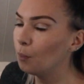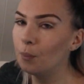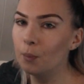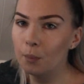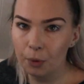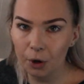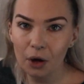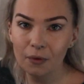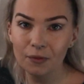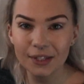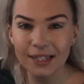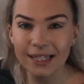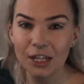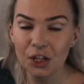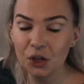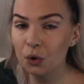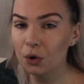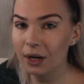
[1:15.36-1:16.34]
but
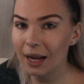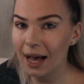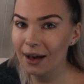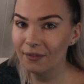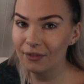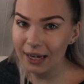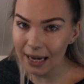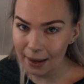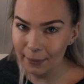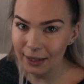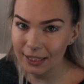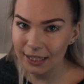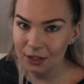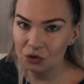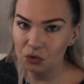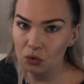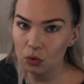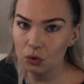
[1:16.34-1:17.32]
obviously you're going to have
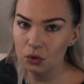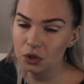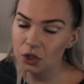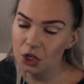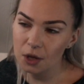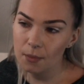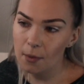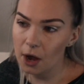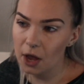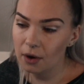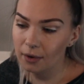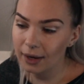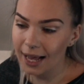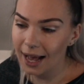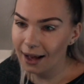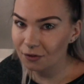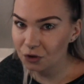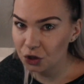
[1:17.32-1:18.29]
limited drawers, so you might
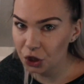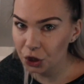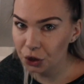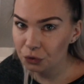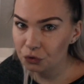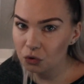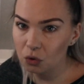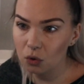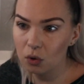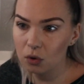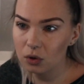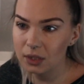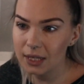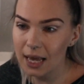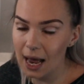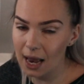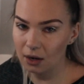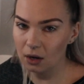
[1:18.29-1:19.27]
only have 2
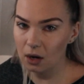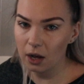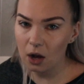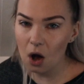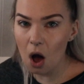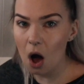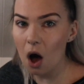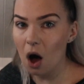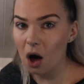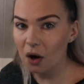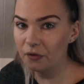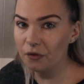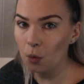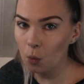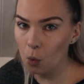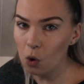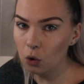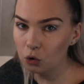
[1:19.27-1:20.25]
drawers and like half
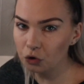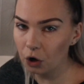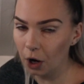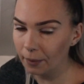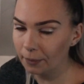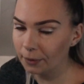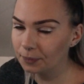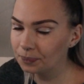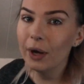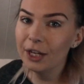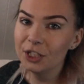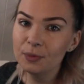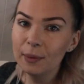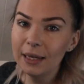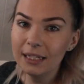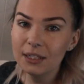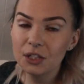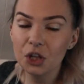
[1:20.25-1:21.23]
a wardrobe, which
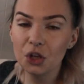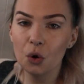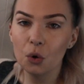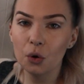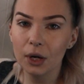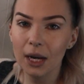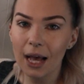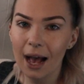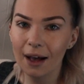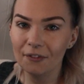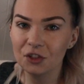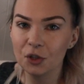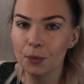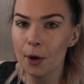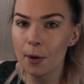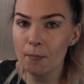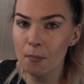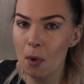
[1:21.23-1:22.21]
means that you're going to have to
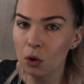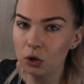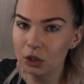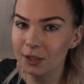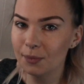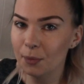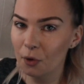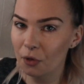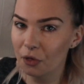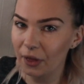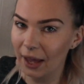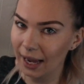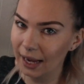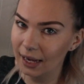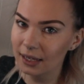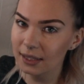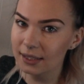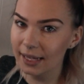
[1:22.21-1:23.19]
put multiple
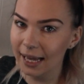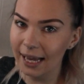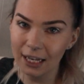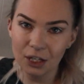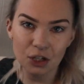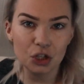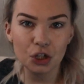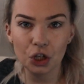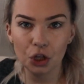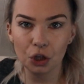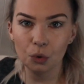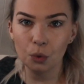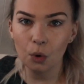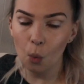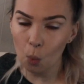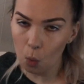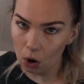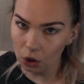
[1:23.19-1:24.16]
things
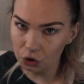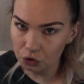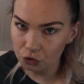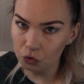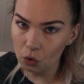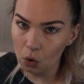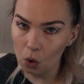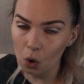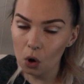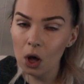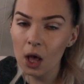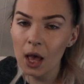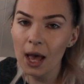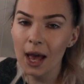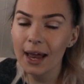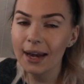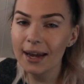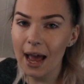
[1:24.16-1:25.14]
into one drawer.
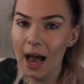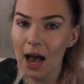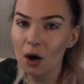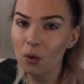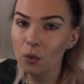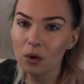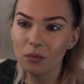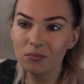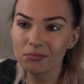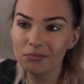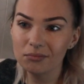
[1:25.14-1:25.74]
Now